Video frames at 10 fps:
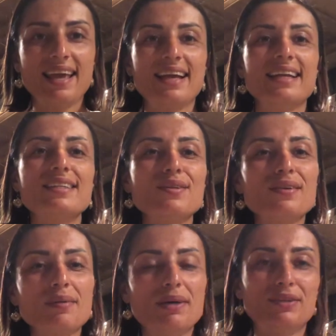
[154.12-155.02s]
Let's
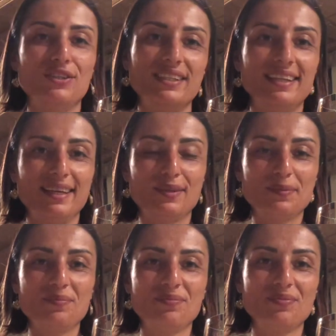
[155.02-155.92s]
talk about Cinerino,
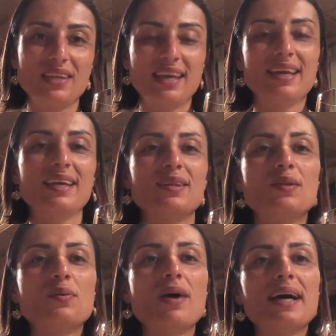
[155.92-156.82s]

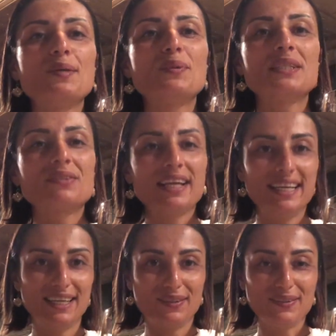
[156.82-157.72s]
the wine with grey
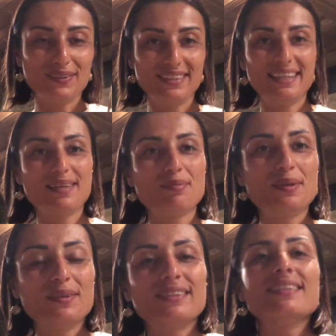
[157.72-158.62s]
heron on the
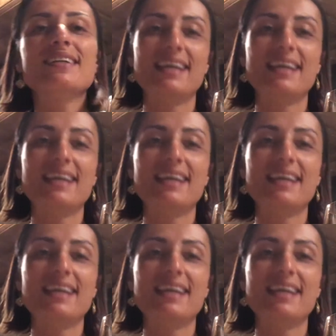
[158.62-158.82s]
label,